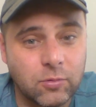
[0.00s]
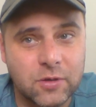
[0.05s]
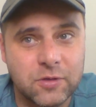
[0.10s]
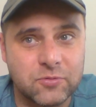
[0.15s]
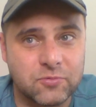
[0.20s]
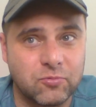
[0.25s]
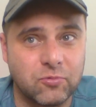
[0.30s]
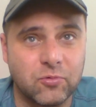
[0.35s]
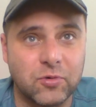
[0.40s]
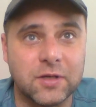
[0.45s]
one, he
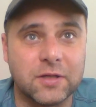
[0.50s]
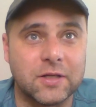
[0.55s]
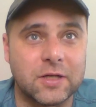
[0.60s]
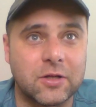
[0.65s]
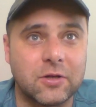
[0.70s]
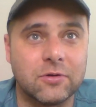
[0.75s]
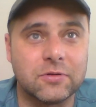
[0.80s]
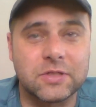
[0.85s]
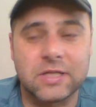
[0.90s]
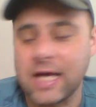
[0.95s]
was really
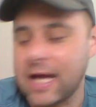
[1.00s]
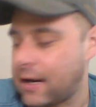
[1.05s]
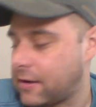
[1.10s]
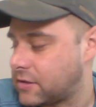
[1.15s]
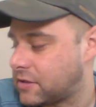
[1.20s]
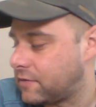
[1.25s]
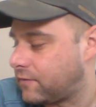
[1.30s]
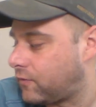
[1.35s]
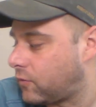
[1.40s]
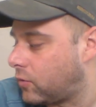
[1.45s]
close to
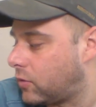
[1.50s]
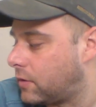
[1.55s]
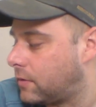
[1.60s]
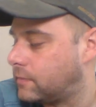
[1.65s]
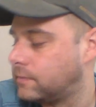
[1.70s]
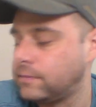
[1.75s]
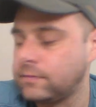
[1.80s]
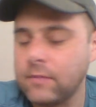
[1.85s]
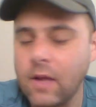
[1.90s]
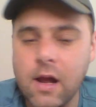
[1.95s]
Harrison Ford.
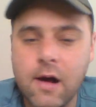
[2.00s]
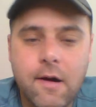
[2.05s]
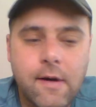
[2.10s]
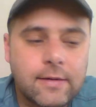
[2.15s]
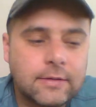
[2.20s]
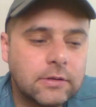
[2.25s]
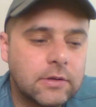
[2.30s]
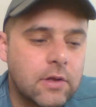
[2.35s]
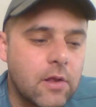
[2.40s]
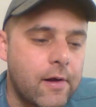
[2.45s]

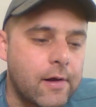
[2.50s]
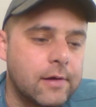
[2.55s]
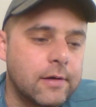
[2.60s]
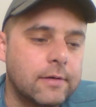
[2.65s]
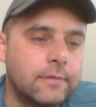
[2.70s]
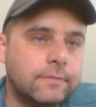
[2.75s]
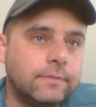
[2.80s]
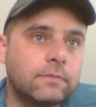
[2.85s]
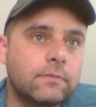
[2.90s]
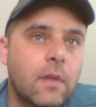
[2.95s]

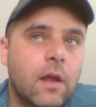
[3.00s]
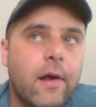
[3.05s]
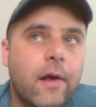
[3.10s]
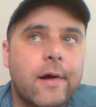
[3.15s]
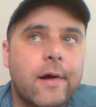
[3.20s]
Um...